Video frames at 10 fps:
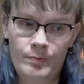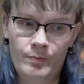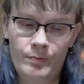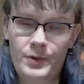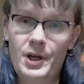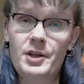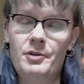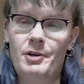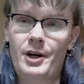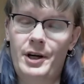Anyway,
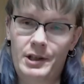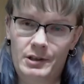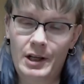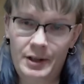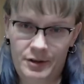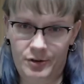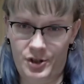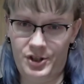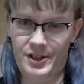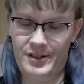I'd like to share
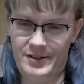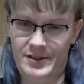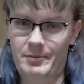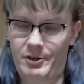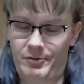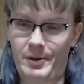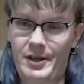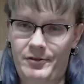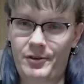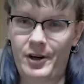some of my
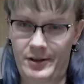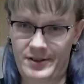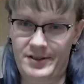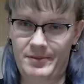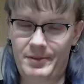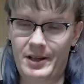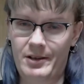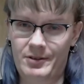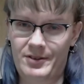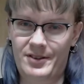thoughts about
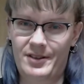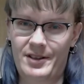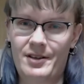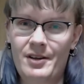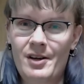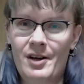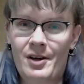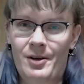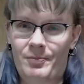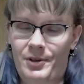a
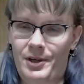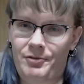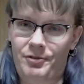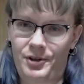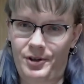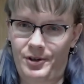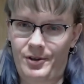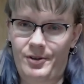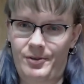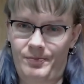
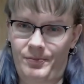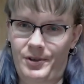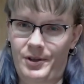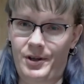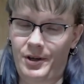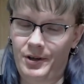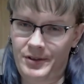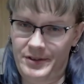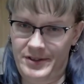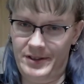few
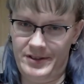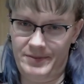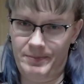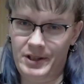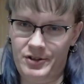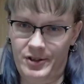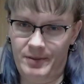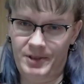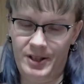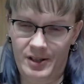autistic spectrum
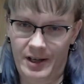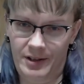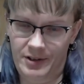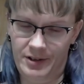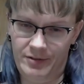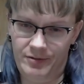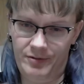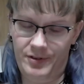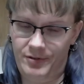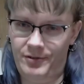related
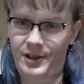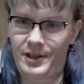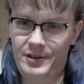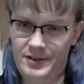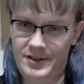things.